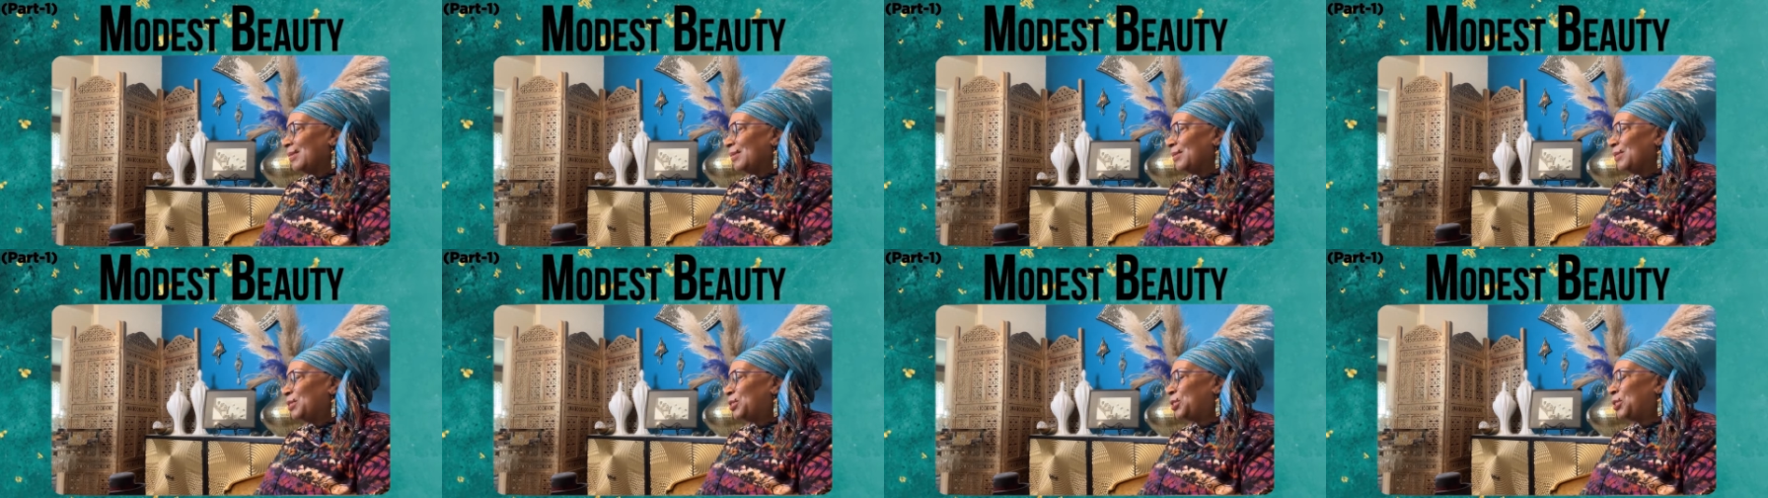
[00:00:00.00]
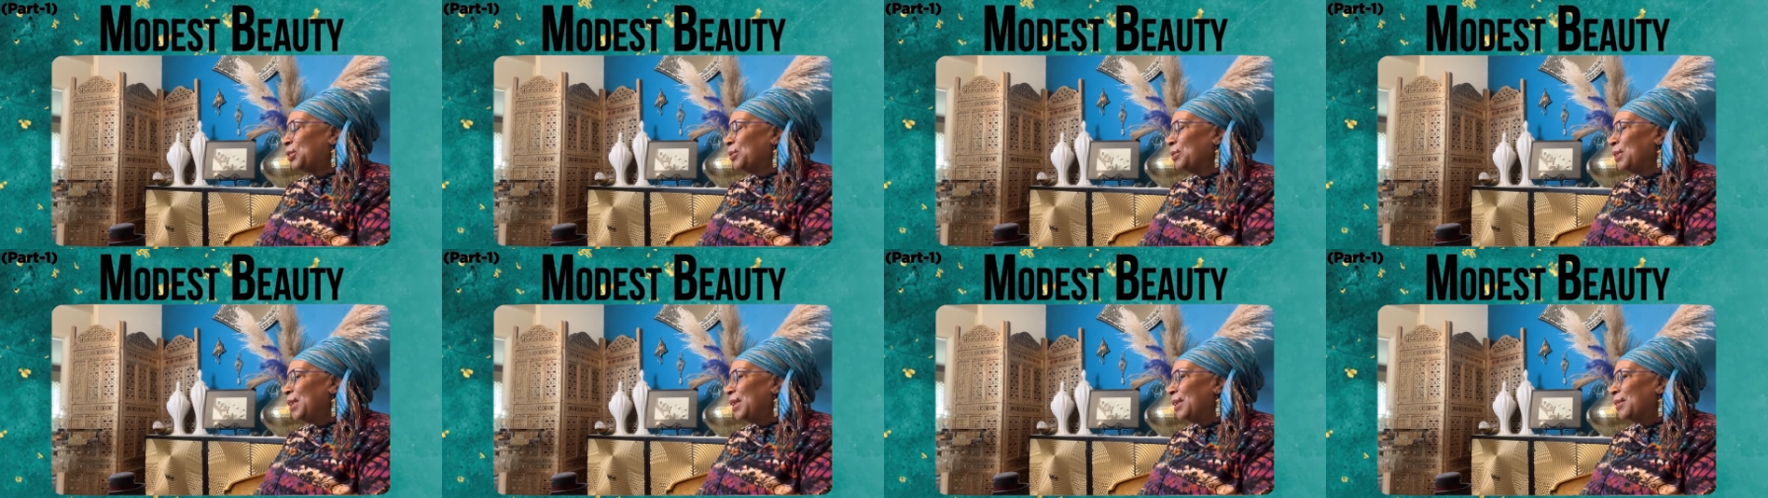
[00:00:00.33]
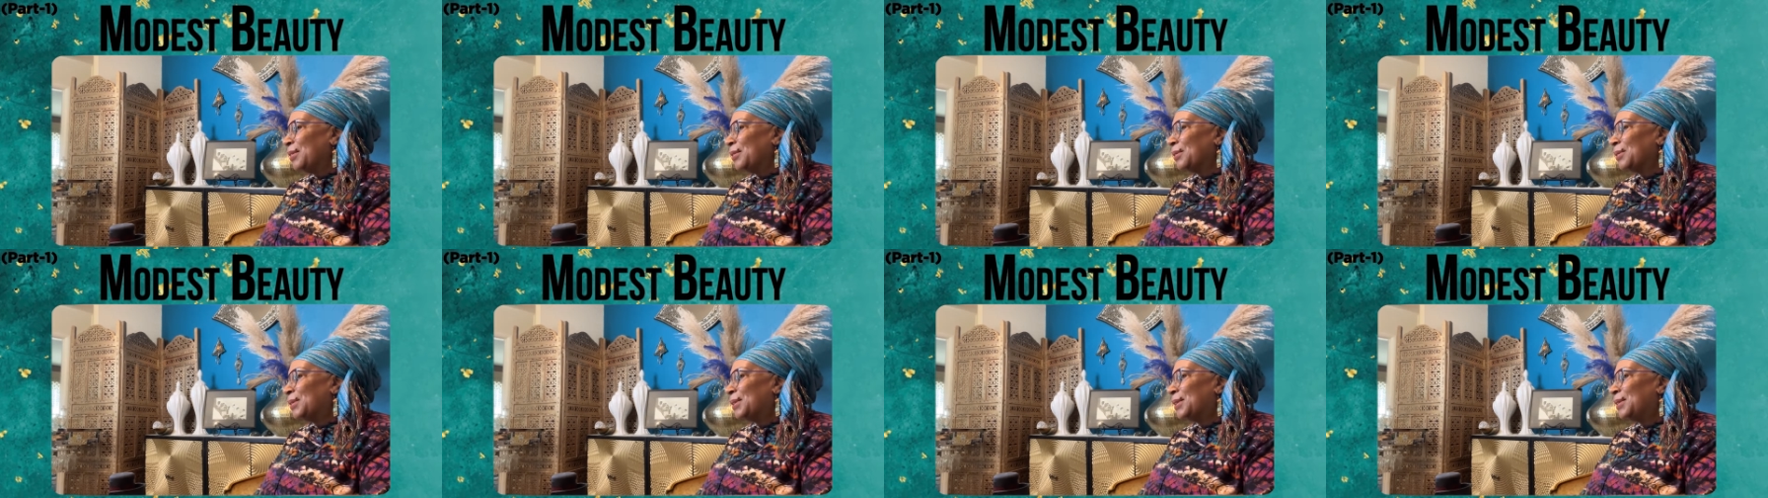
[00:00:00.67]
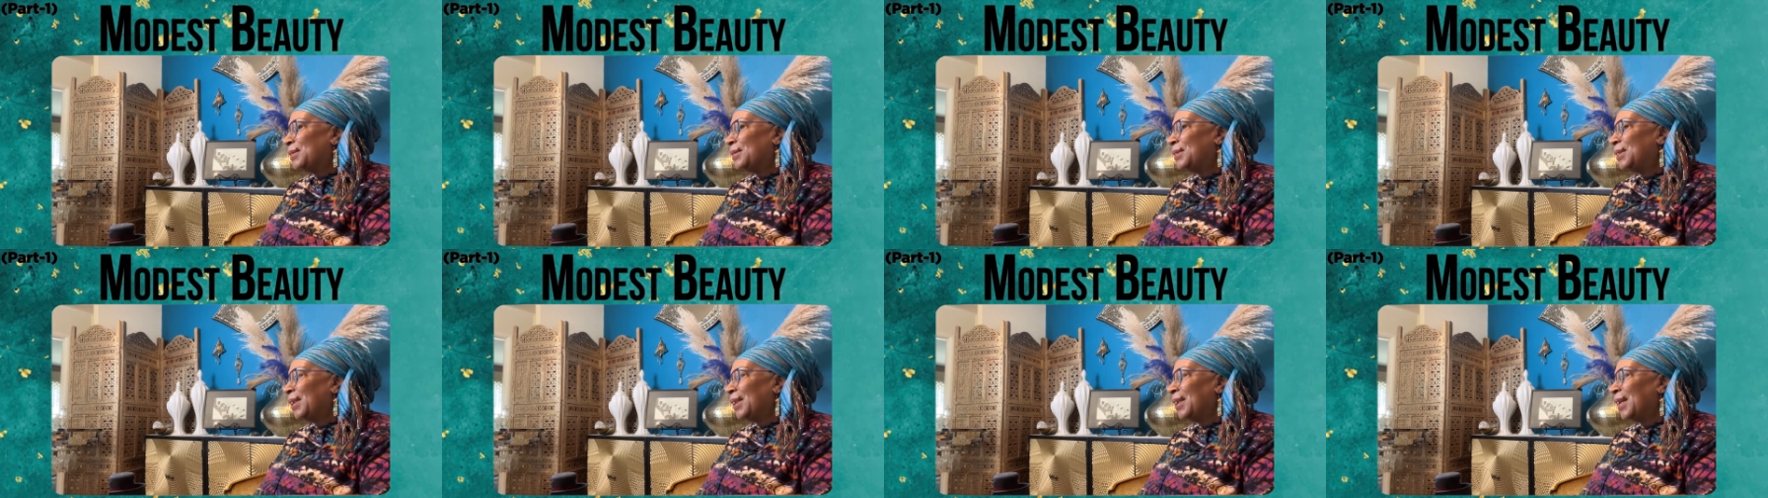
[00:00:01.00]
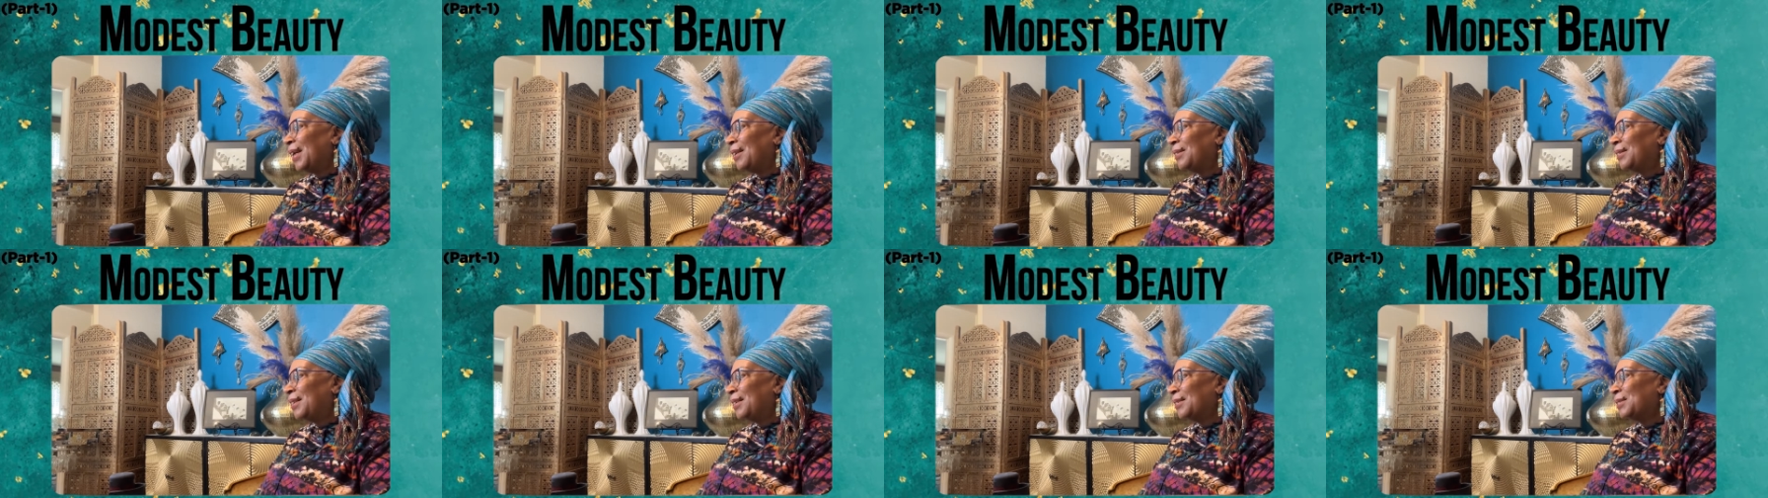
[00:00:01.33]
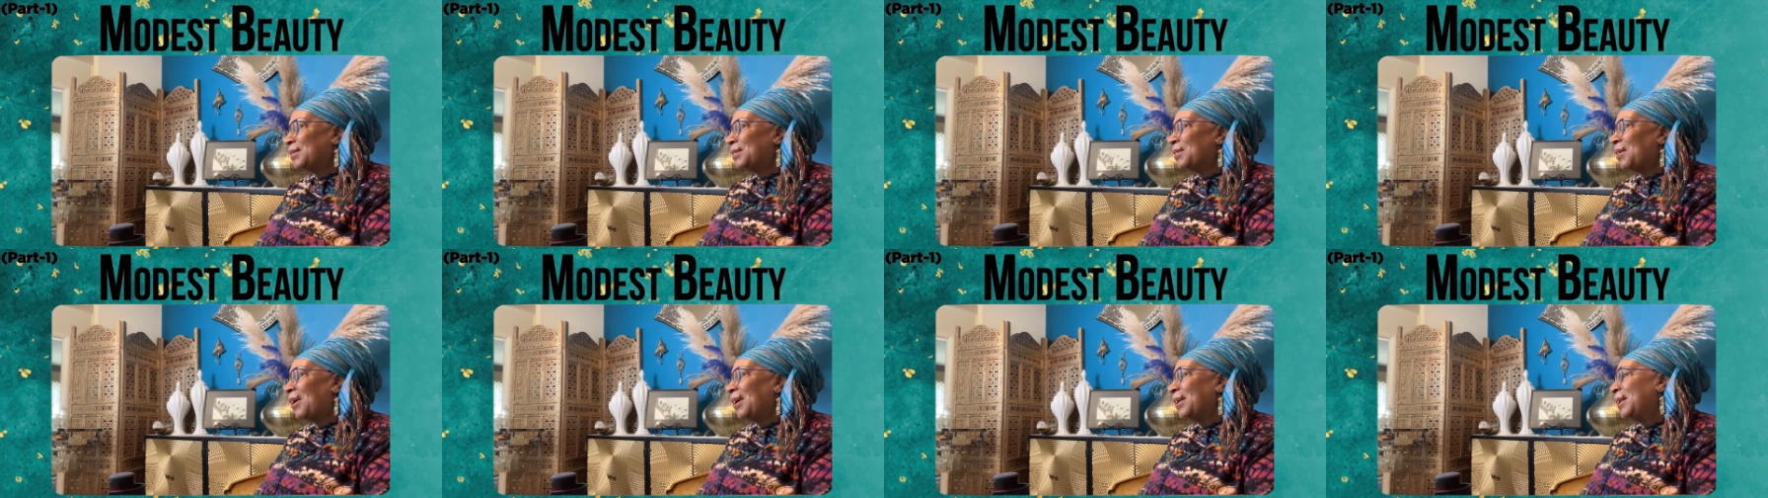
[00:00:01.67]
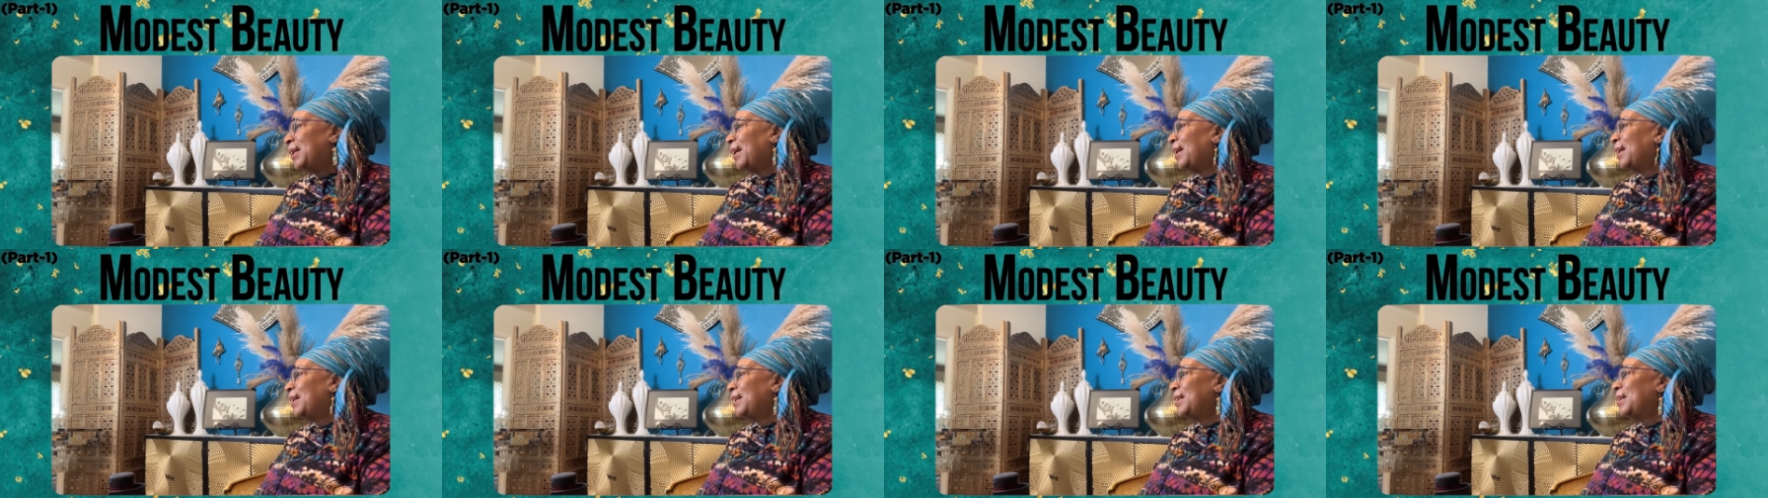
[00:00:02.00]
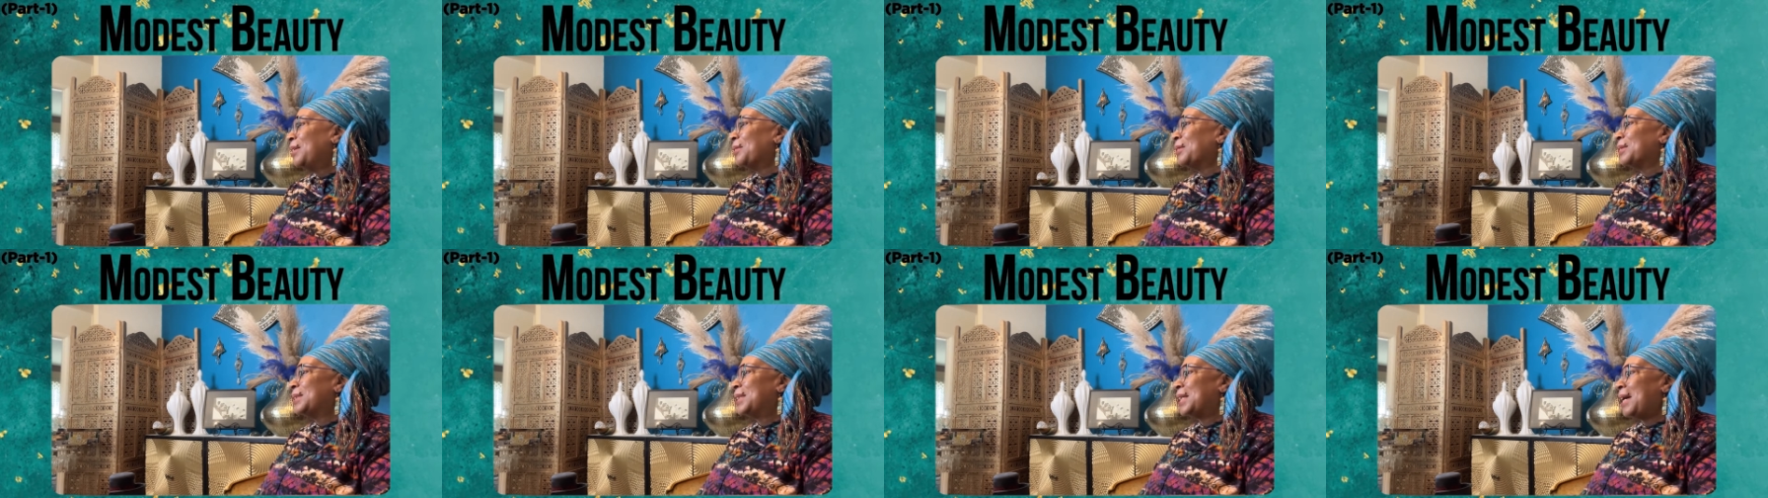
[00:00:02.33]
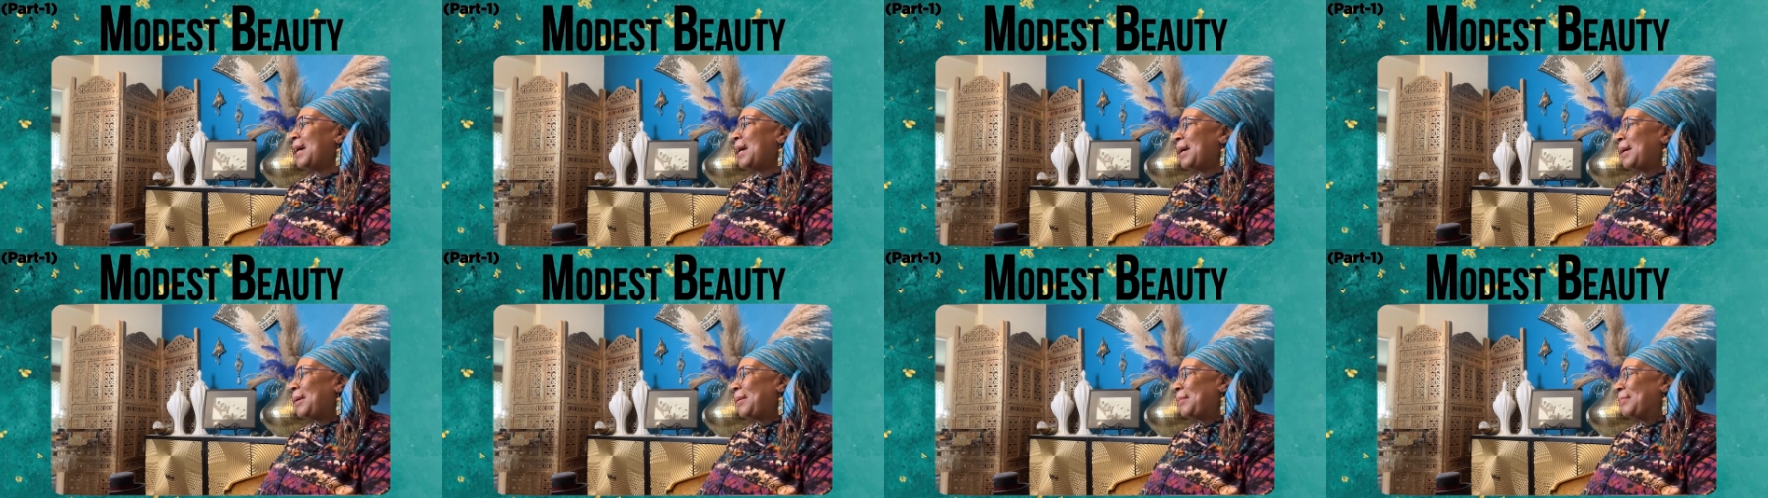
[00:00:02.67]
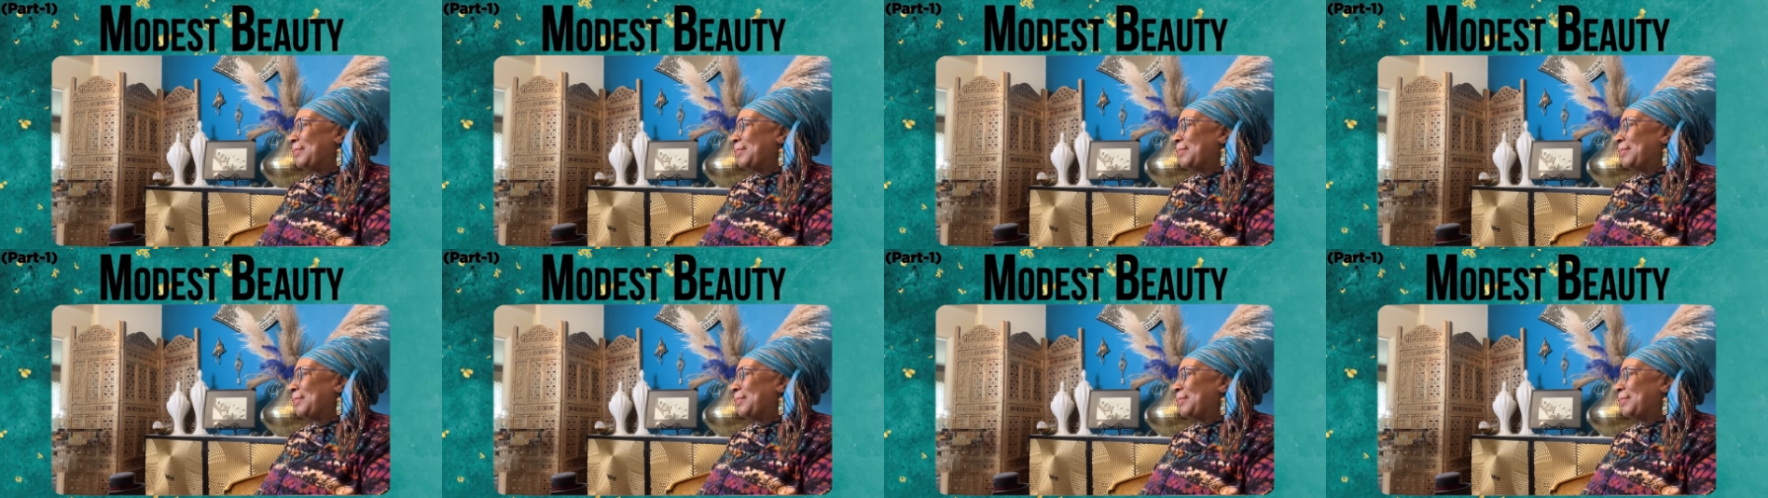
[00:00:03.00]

two years to get there, start getting there on time.